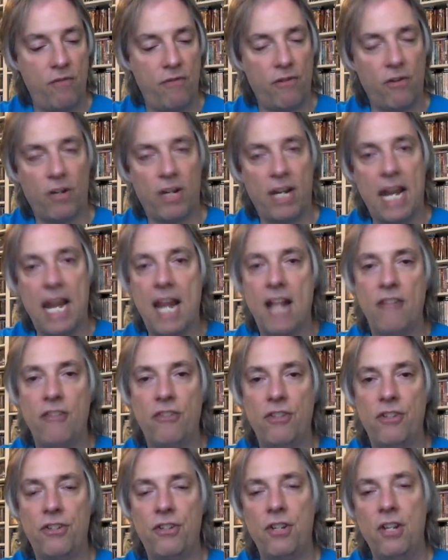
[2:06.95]
for
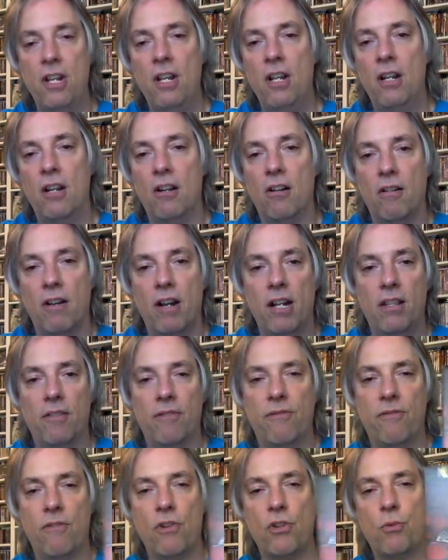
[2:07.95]
Kansas, all right, the
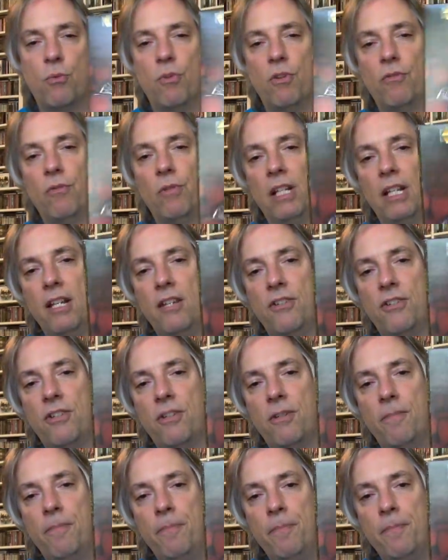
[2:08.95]
first one
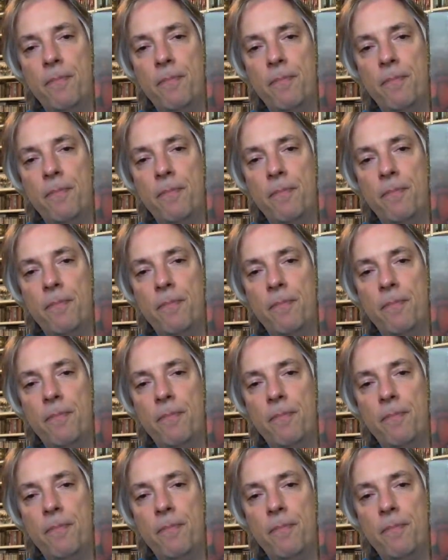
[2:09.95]
released.